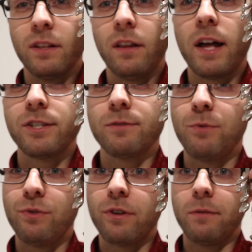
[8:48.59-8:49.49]
a lot
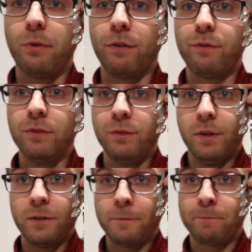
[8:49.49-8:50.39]
smoother and more
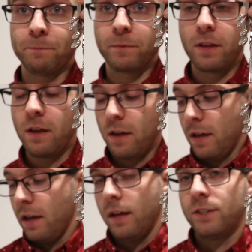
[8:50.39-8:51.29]
fluent.
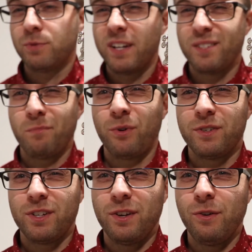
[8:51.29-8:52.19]
This is why it's
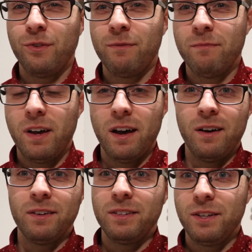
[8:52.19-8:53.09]
important to know,
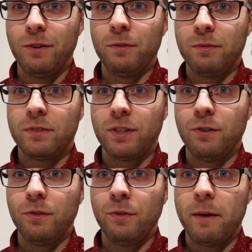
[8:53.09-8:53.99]
to
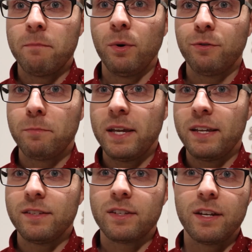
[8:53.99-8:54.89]
know that both
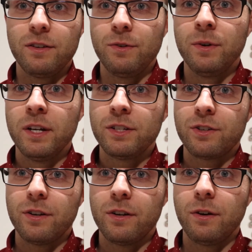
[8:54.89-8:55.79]
pinkies can do
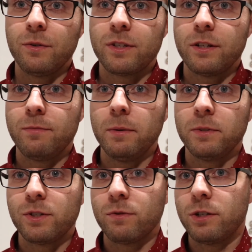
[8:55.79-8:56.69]
certain notes and to be able
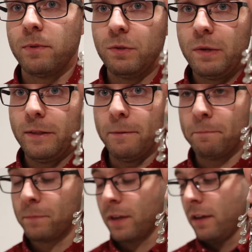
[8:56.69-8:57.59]
to switch between them.
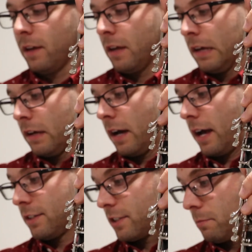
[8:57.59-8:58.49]

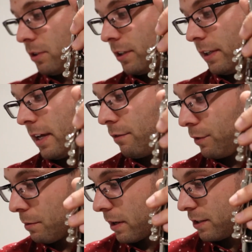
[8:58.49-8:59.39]
Similarly, if
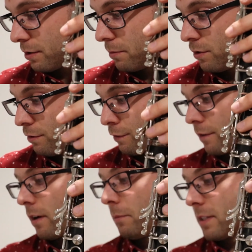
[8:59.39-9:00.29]
we wanted to move
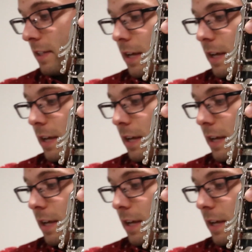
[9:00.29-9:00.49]
from, let's